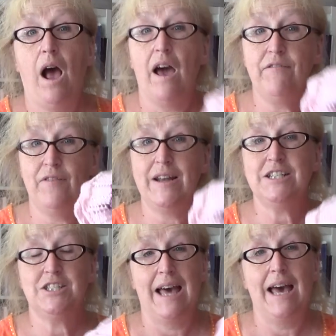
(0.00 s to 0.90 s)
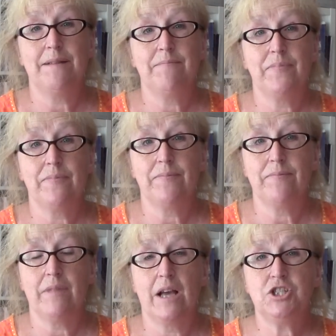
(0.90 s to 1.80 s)
I finished
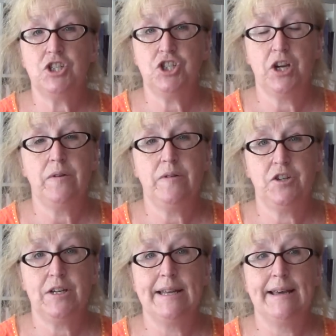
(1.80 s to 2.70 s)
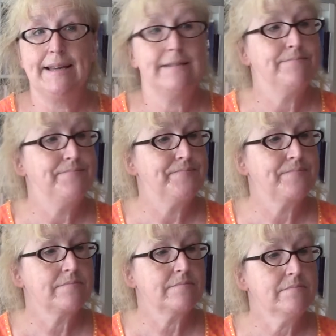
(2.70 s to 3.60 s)
that. I should show you, shouldn't I?
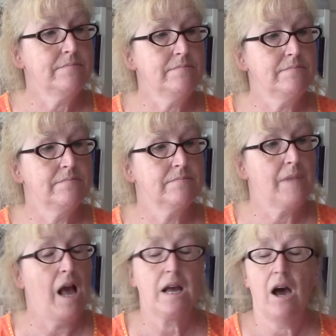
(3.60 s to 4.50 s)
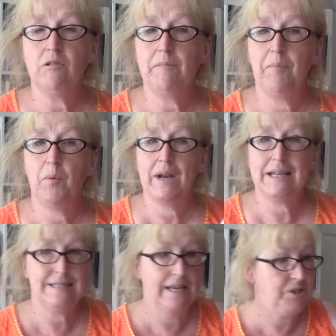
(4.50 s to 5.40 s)
I can't remember what I
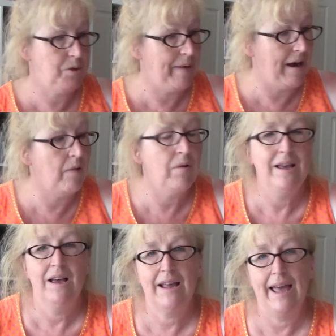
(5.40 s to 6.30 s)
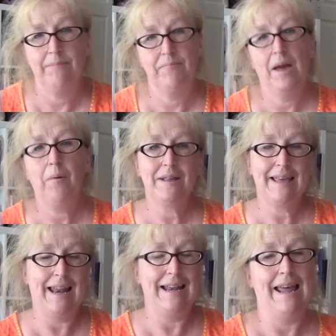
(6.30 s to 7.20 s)
said to you about, okay, I won't
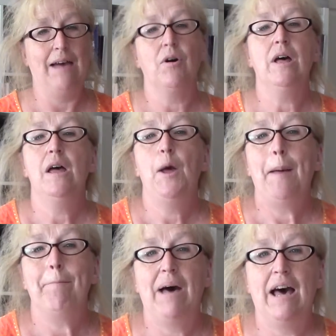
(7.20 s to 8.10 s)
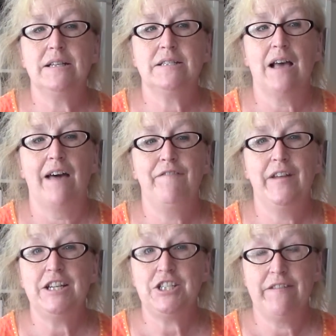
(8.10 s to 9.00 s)
get it now, but I
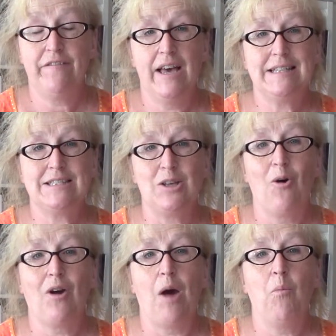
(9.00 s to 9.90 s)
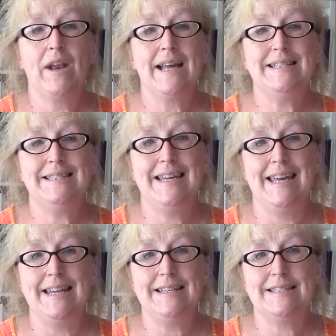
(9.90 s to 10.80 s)
finished the first sock, and what I
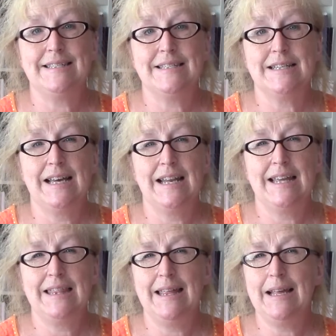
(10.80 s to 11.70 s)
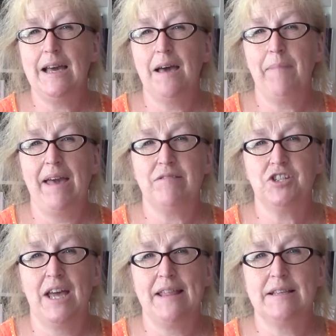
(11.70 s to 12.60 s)
did, and I think I may have
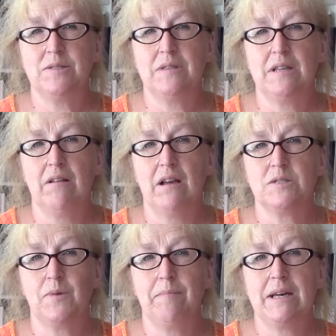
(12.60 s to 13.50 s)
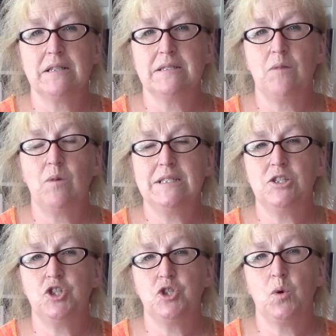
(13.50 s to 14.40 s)
shared this with you last week because I
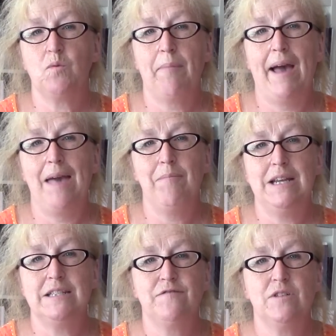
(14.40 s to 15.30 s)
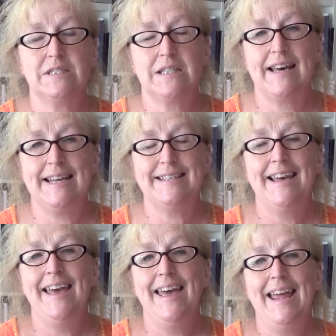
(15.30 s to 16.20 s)
wasn't sure about Emily's foot size,
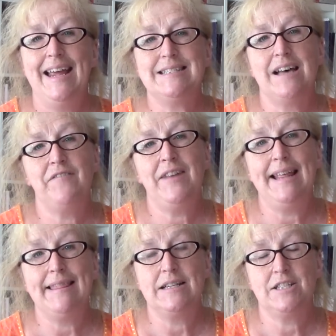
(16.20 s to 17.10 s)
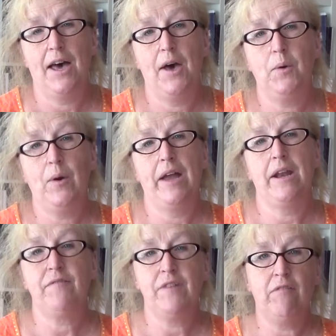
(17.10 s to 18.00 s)
is I've knit the toe and
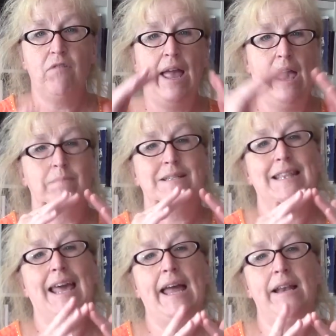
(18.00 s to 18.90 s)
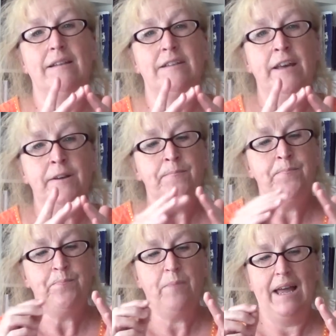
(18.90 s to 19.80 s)
I've knit right up to the end,
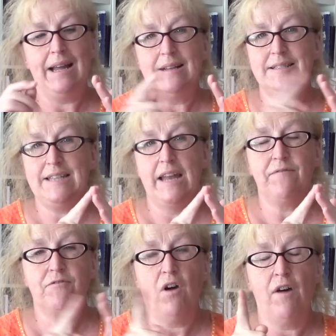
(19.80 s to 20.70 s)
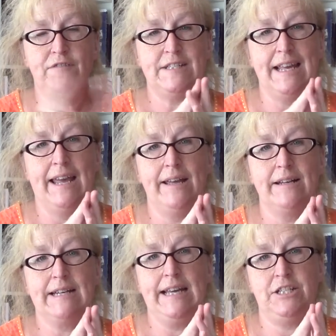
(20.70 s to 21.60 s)
but instead of grafting
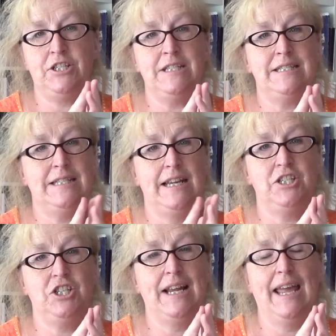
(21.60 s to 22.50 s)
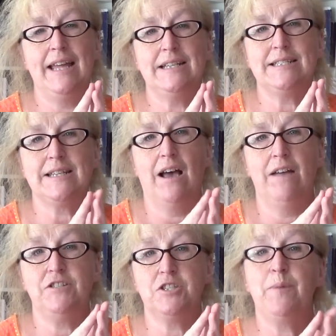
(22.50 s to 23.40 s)
it, Kitchener stitching it,
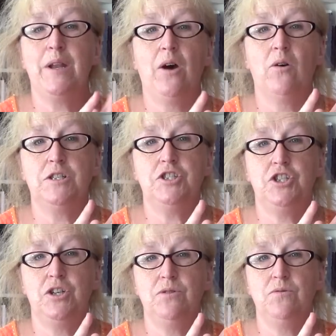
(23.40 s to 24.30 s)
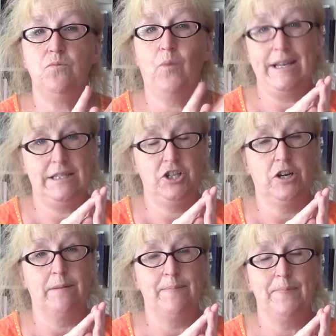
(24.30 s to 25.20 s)
I've just put it onto waist yarn.